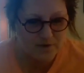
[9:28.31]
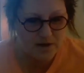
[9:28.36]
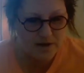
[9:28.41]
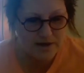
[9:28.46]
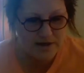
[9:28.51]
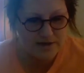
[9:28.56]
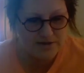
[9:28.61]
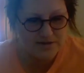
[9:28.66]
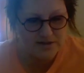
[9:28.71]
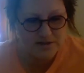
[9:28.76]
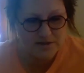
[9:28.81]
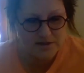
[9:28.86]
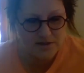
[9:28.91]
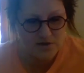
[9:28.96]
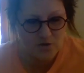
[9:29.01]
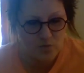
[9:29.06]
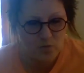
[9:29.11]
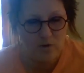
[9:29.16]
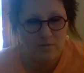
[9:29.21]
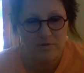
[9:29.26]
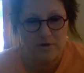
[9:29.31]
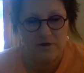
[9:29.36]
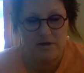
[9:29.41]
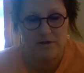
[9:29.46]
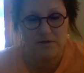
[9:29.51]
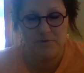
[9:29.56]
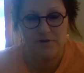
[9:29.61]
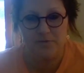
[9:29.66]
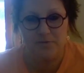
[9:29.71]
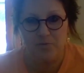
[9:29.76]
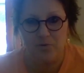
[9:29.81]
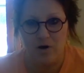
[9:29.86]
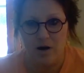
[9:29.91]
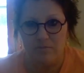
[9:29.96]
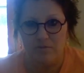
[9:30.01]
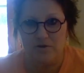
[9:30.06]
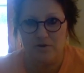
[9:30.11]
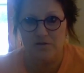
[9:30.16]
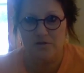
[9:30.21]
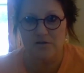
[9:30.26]
He sent in a woman, but the
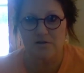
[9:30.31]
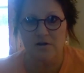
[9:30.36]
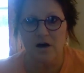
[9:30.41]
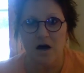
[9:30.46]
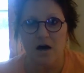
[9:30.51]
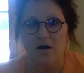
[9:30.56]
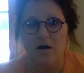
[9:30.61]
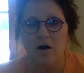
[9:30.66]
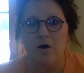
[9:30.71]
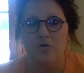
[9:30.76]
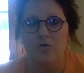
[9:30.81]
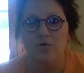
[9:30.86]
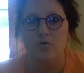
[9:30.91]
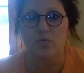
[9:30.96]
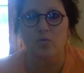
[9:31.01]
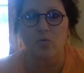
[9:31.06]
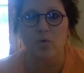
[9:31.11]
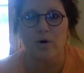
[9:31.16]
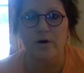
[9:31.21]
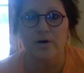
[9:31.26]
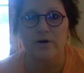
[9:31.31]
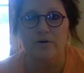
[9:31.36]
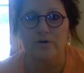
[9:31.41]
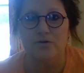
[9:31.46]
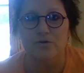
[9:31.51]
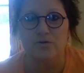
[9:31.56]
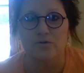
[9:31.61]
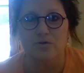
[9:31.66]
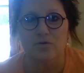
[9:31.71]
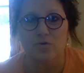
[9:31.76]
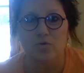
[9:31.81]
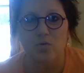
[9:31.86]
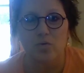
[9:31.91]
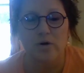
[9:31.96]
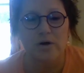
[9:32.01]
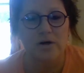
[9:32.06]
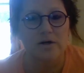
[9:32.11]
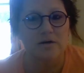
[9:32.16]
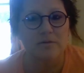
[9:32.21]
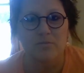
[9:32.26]
problem is, it's not all the warriors
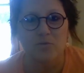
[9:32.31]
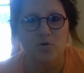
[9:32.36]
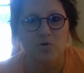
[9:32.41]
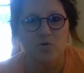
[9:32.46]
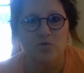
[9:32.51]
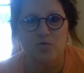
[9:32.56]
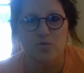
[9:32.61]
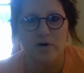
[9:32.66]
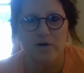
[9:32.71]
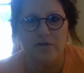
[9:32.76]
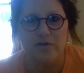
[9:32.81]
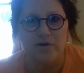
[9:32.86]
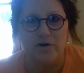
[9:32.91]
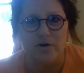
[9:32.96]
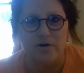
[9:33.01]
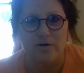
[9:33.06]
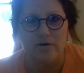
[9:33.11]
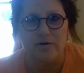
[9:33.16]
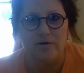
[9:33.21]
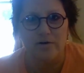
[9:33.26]
wanted to move with her.